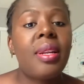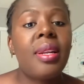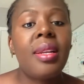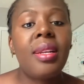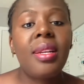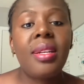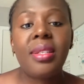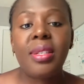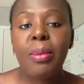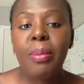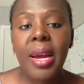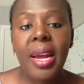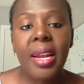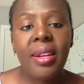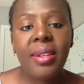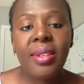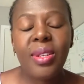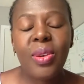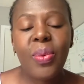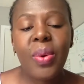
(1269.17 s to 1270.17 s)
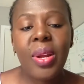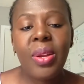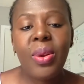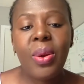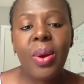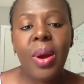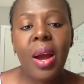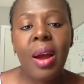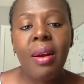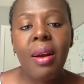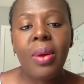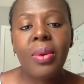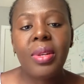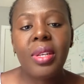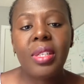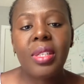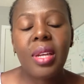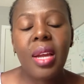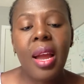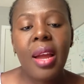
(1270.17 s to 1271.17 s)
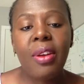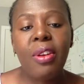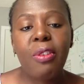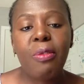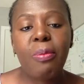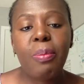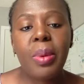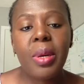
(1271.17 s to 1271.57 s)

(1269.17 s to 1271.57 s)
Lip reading: little by little, when you're around this kind of